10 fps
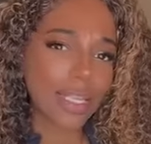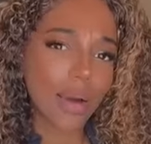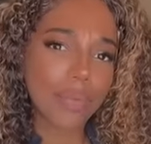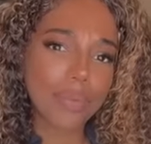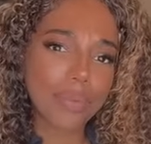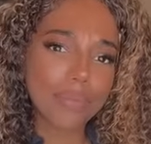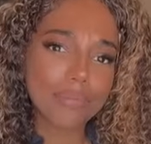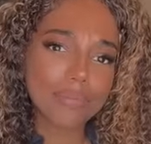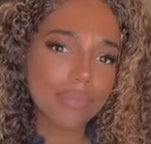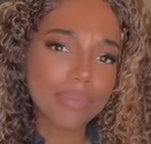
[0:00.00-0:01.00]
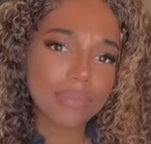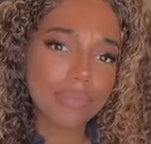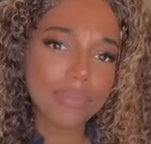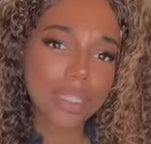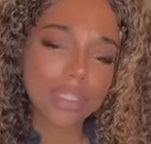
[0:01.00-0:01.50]
me, so
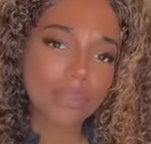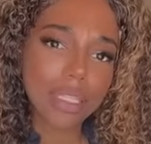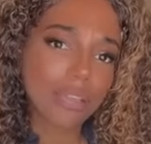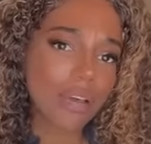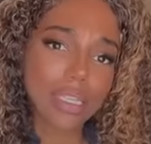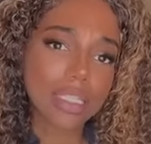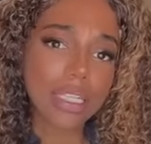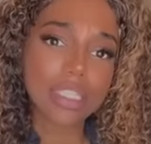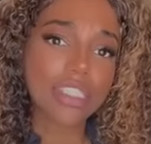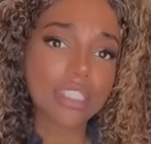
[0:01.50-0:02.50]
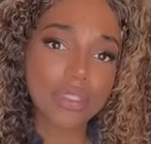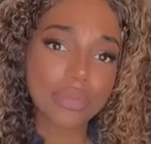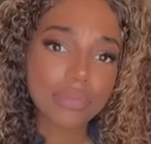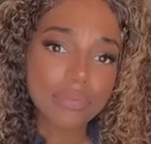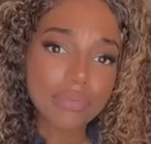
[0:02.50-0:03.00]
what the fuck is the
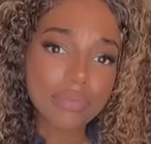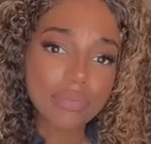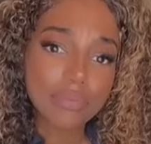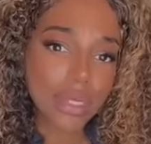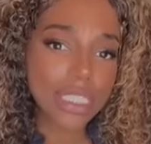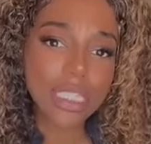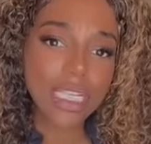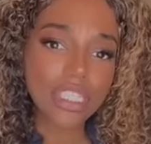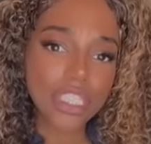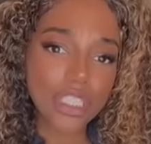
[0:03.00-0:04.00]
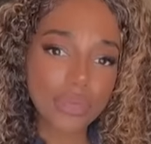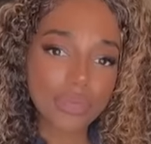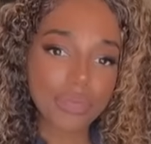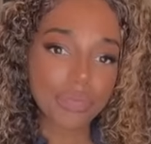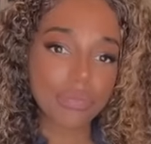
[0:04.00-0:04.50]
issue? What is the issue?
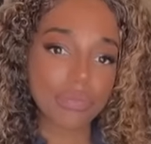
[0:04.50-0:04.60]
